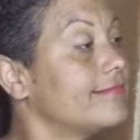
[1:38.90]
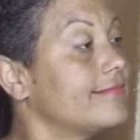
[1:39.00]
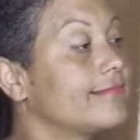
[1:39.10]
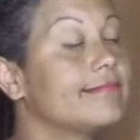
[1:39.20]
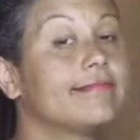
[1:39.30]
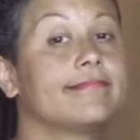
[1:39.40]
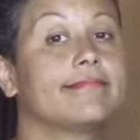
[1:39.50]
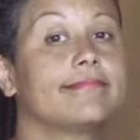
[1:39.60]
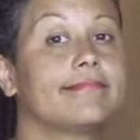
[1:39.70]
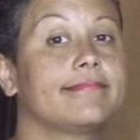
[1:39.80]

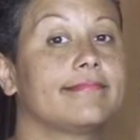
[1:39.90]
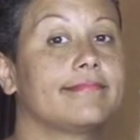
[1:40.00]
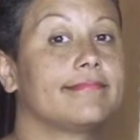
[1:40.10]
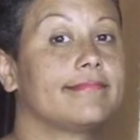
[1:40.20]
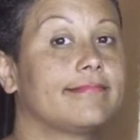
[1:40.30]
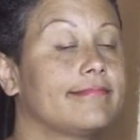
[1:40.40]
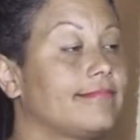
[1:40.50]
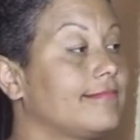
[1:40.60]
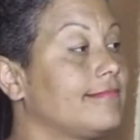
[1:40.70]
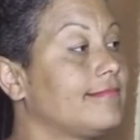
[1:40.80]

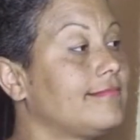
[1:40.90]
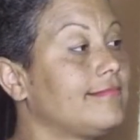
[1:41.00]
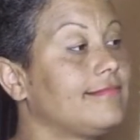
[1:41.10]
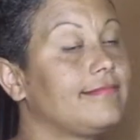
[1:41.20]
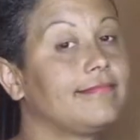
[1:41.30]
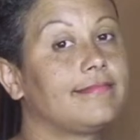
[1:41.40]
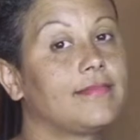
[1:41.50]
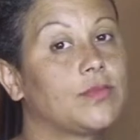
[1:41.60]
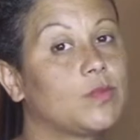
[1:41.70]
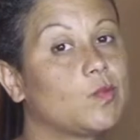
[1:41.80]

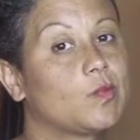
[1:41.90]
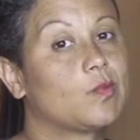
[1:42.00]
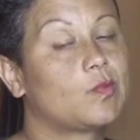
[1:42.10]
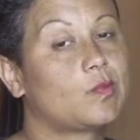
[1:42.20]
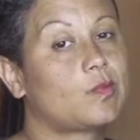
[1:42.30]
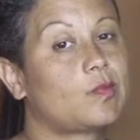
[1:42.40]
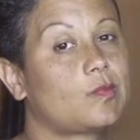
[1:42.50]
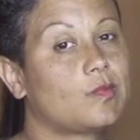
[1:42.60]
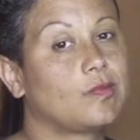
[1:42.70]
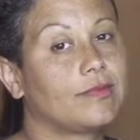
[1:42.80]

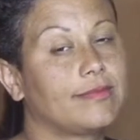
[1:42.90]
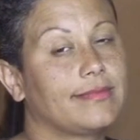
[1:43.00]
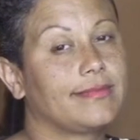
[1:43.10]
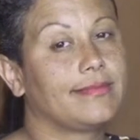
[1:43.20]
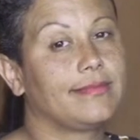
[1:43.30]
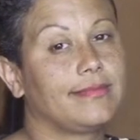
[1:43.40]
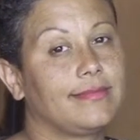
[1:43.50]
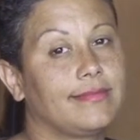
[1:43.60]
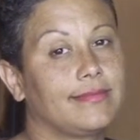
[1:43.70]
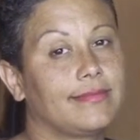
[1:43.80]

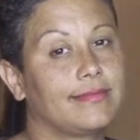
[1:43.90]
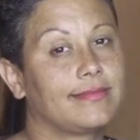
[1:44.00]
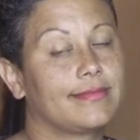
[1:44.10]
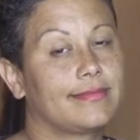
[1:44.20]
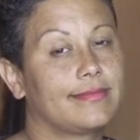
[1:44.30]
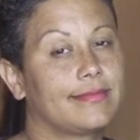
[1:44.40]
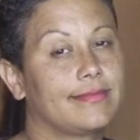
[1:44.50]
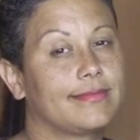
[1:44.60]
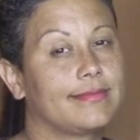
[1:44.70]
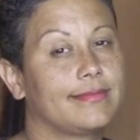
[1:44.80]

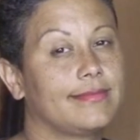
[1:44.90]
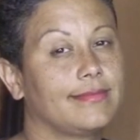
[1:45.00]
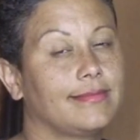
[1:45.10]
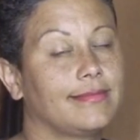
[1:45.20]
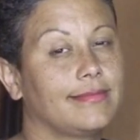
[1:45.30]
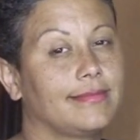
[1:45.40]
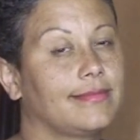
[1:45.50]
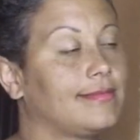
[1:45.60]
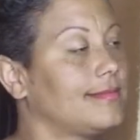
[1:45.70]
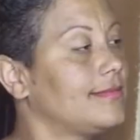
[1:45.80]

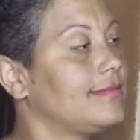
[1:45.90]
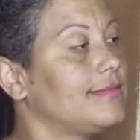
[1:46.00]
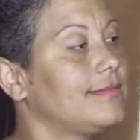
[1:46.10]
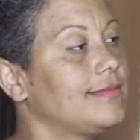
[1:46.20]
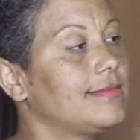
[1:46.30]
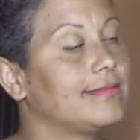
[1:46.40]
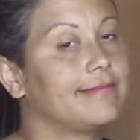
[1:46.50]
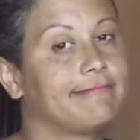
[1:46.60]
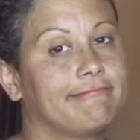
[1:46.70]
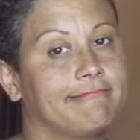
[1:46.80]
No words are spoken by the person on screen.